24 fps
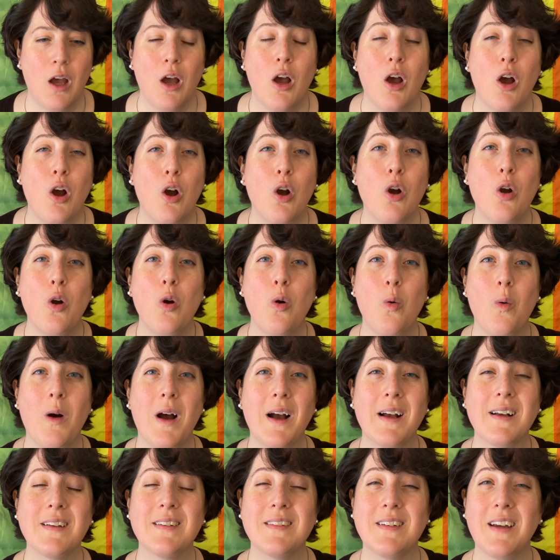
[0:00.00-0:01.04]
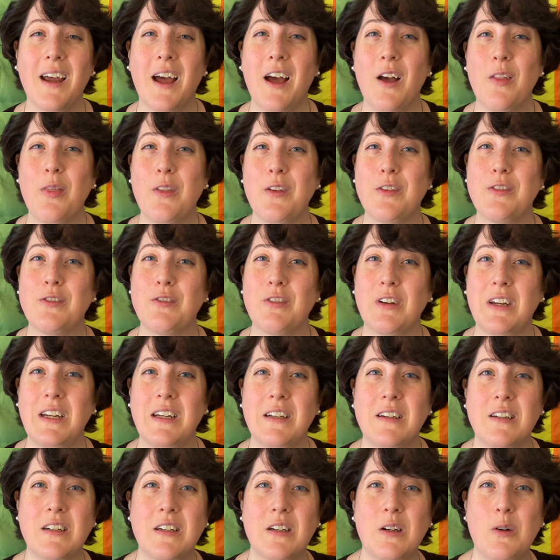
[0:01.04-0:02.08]
Who walks down the
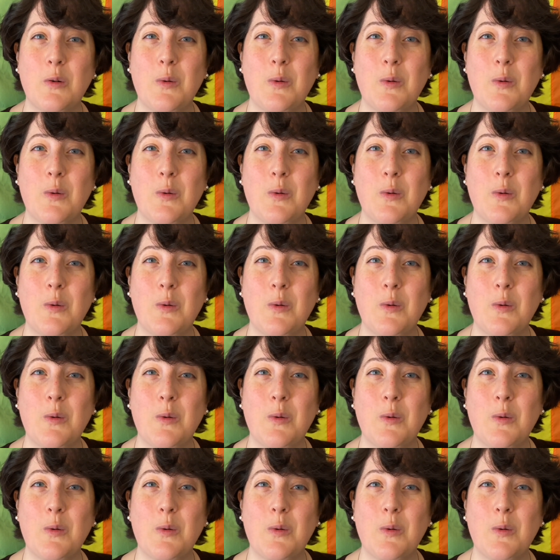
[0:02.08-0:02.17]
street